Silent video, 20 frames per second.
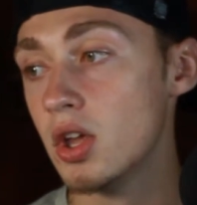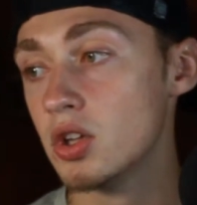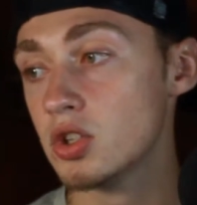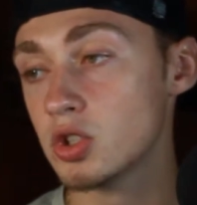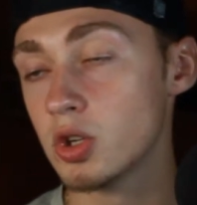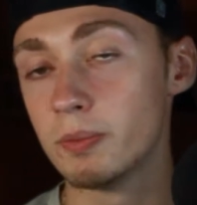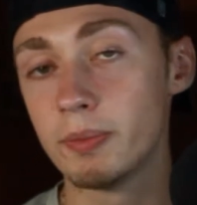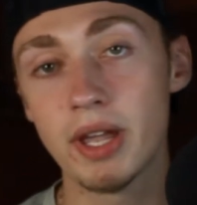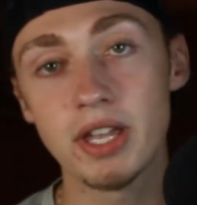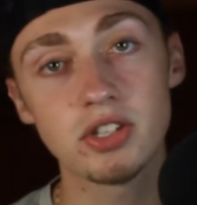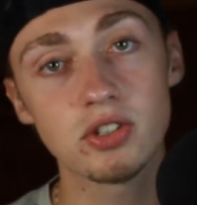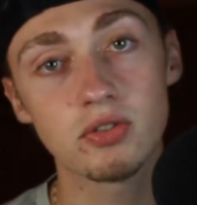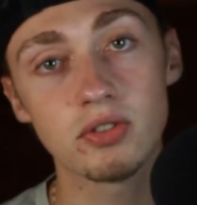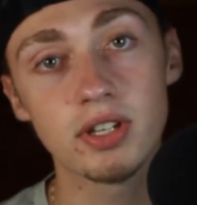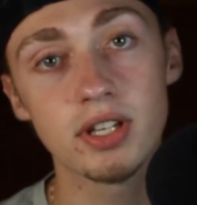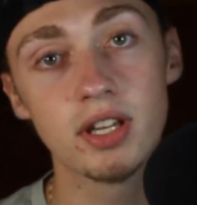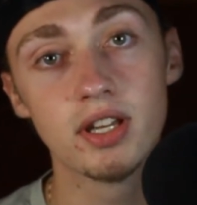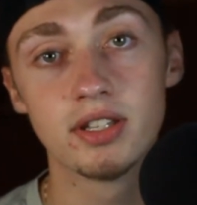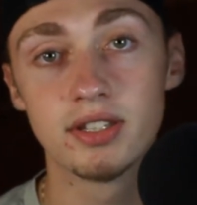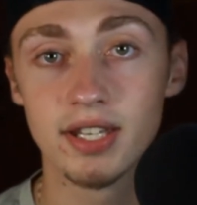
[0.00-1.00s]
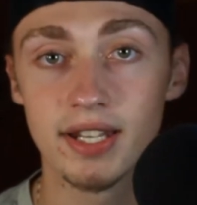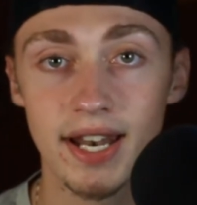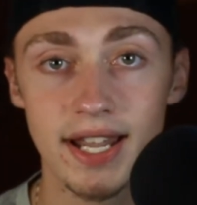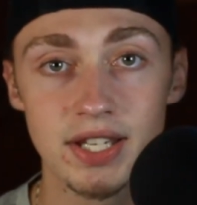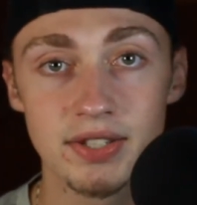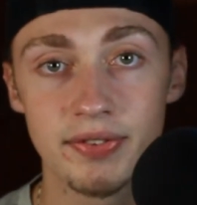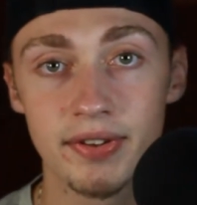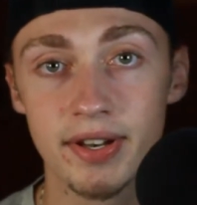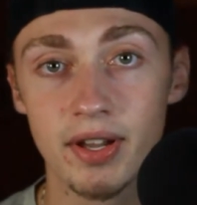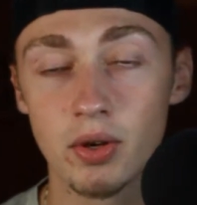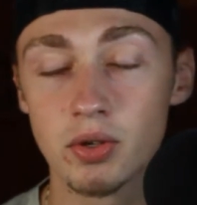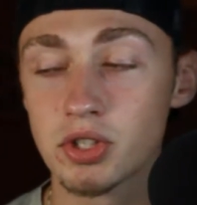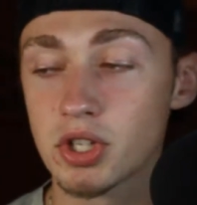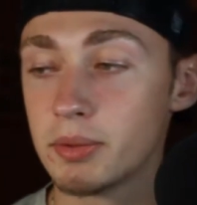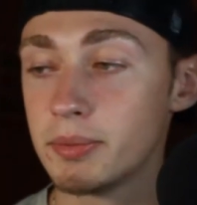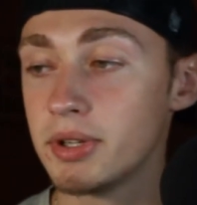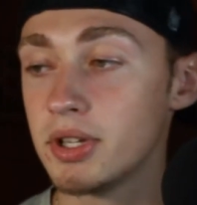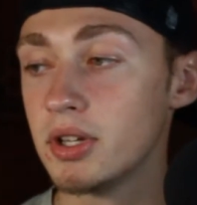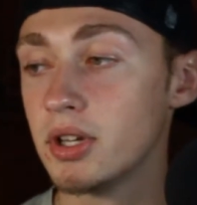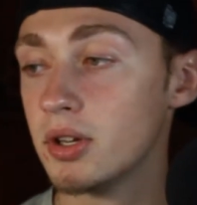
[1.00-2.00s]
So basically, today's video is
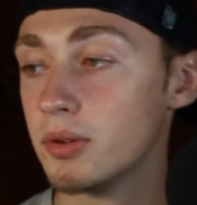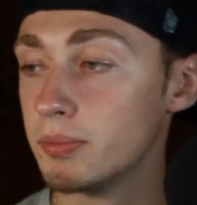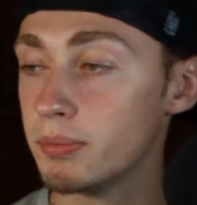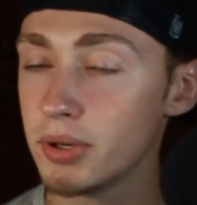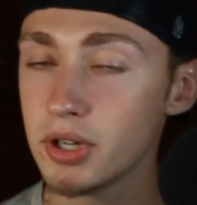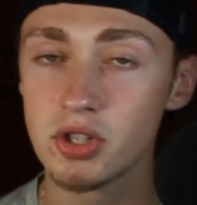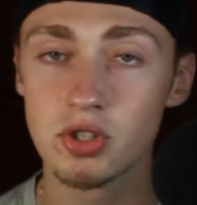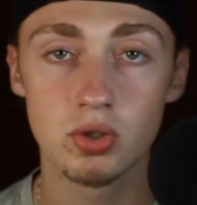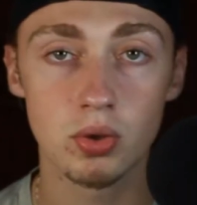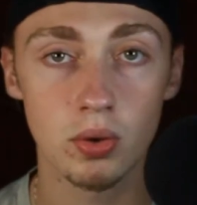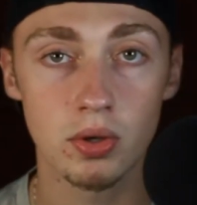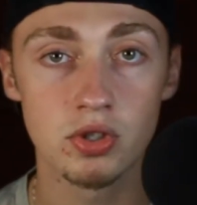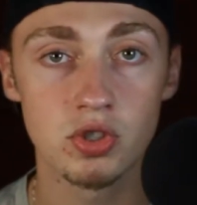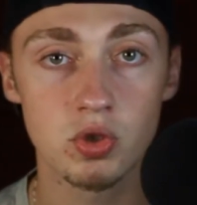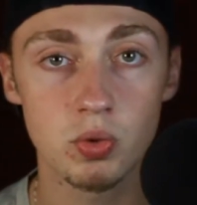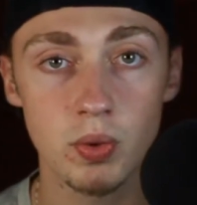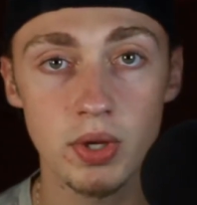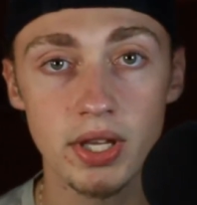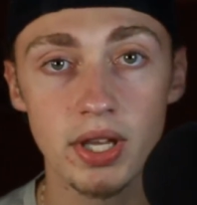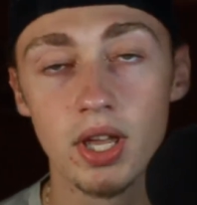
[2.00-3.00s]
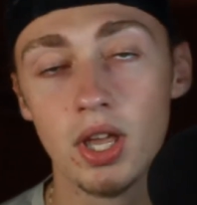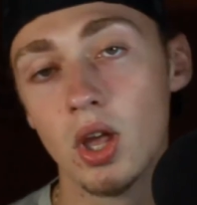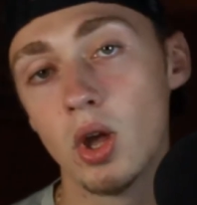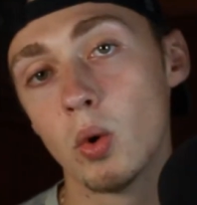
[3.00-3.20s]
going to be pretty short and sweet.